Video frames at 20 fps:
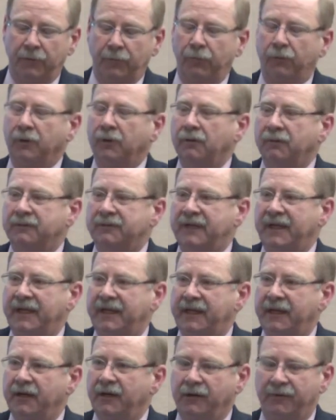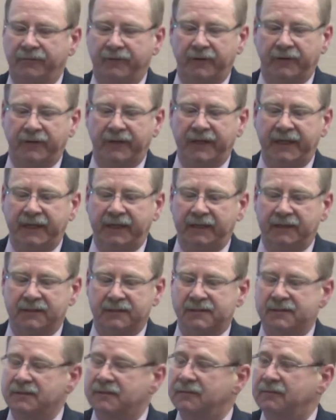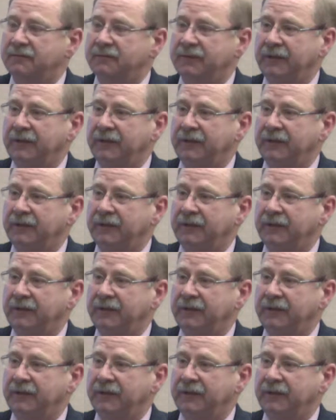will take care of their needs.